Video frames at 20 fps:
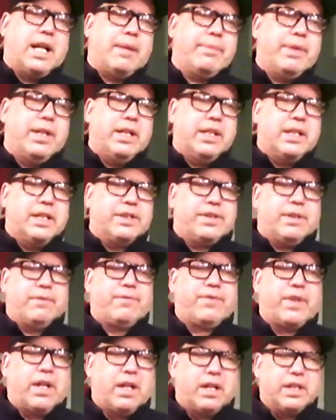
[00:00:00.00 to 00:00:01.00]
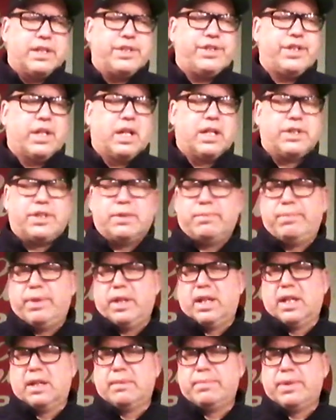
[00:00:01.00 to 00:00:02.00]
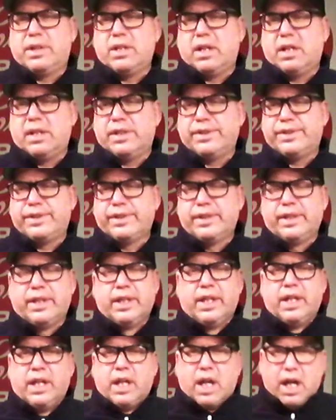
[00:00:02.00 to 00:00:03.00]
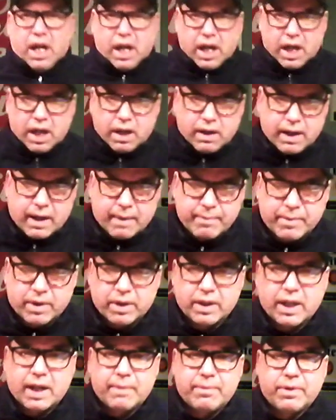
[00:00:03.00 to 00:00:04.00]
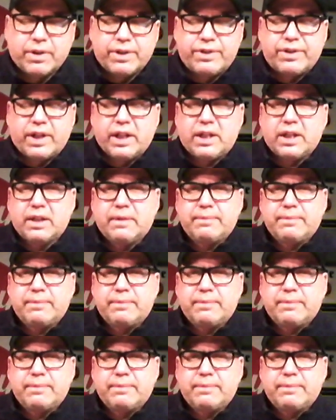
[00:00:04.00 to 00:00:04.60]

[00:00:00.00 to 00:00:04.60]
I mean, is it fair to judge a beer because I'm gonna drink